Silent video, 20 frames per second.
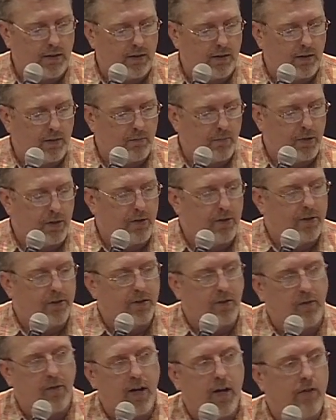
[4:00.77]
to computers
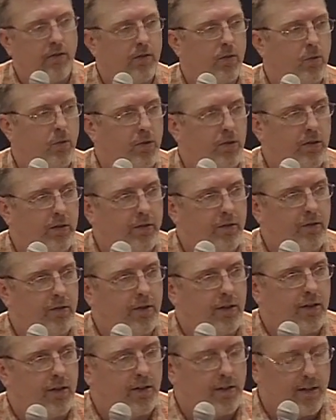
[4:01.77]
around the world through
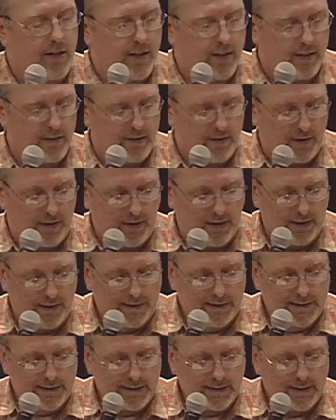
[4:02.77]
the internet.
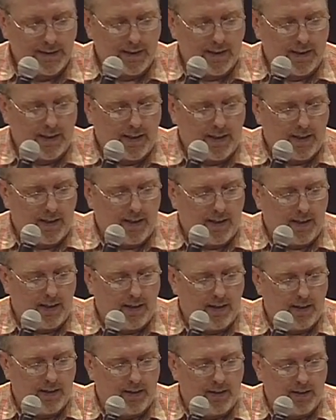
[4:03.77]

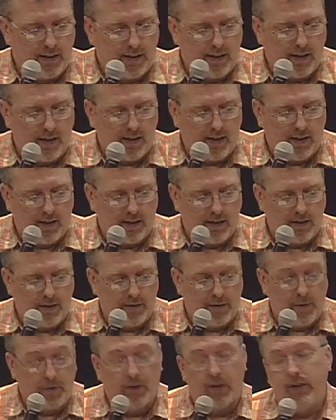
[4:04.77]
And
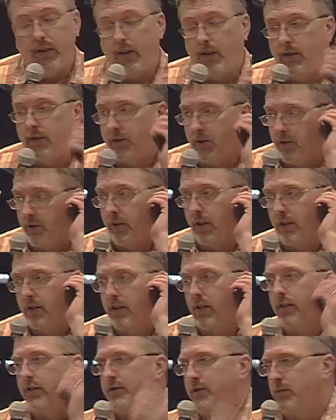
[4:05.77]
if you really needed to, you could
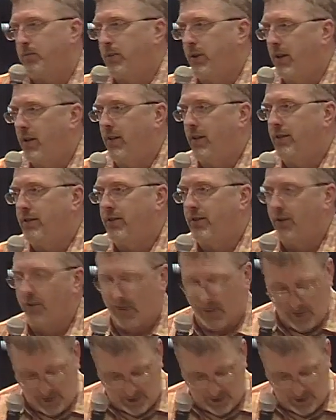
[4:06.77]
call somebody on it too.